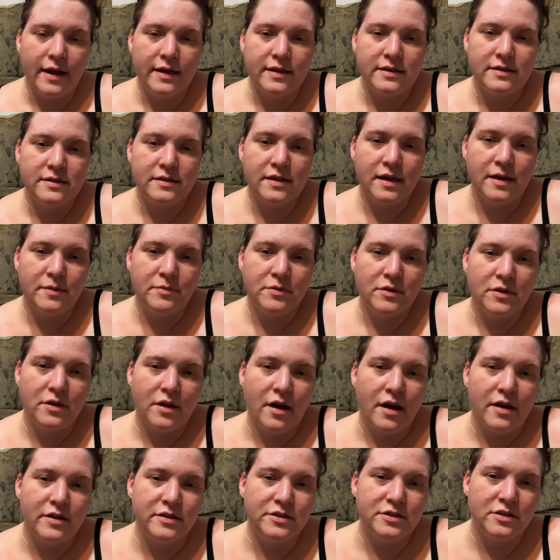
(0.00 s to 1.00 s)
escaped the
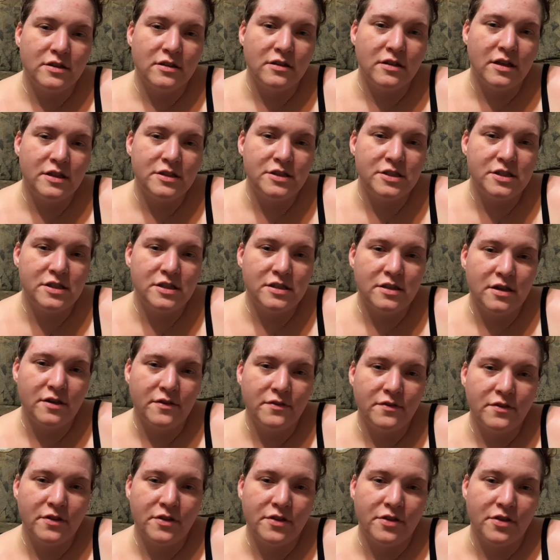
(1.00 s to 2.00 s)
clutches
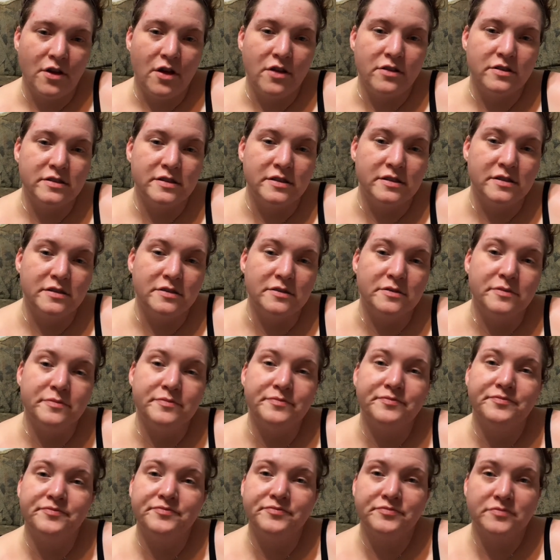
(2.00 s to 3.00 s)
of
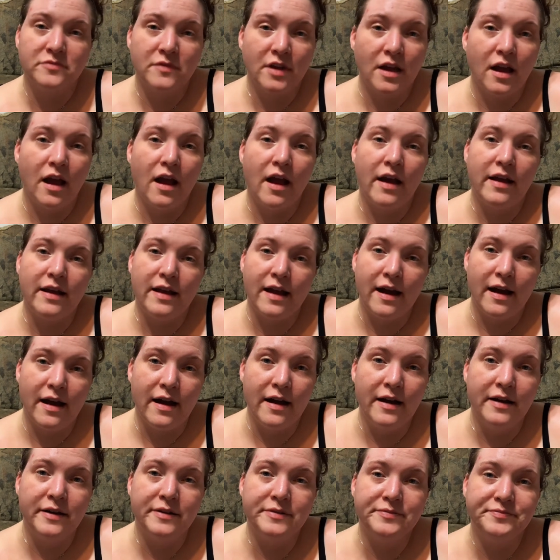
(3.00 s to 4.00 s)
Catholicism.
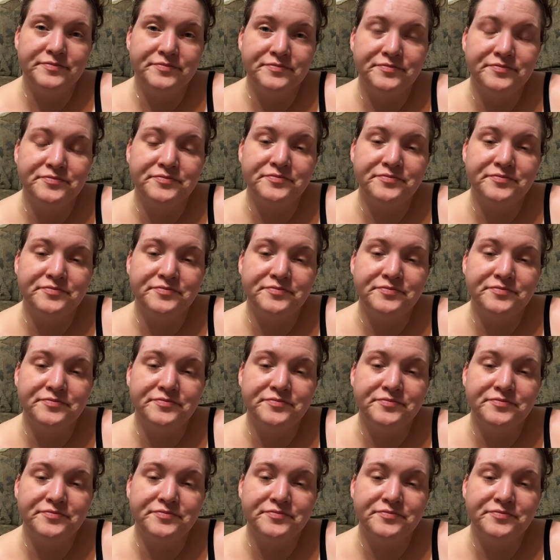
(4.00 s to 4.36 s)
Yeah.